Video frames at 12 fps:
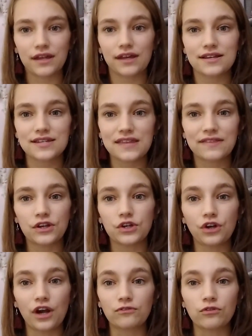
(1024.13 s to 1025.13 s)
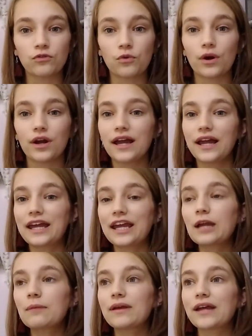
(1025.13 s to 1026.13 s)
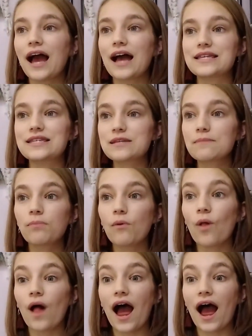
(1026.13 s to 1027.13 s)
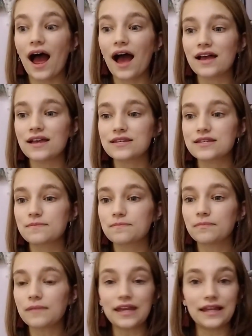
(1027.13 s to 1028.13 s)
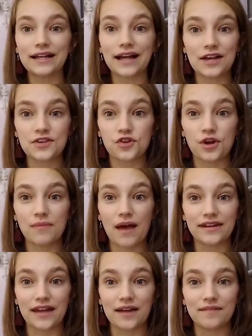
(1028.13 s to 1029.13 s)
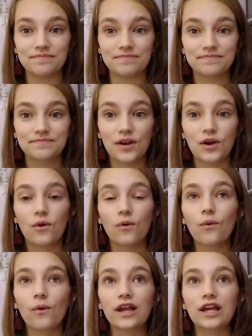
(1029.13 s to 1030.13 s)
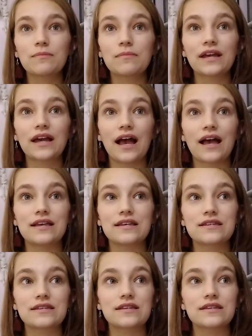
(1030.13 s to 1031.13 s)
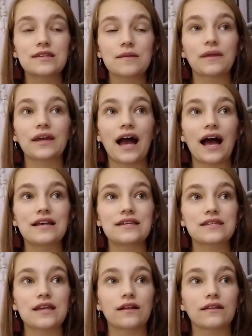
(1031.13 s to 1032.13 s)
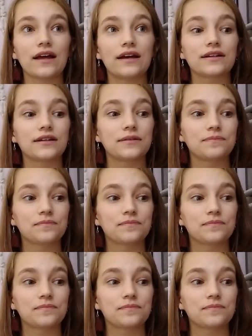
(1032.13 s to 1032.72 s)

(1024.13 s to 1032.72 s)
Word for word: things that you're grateful for. It can be as simple as eating ice cream that night, or it can be as something as like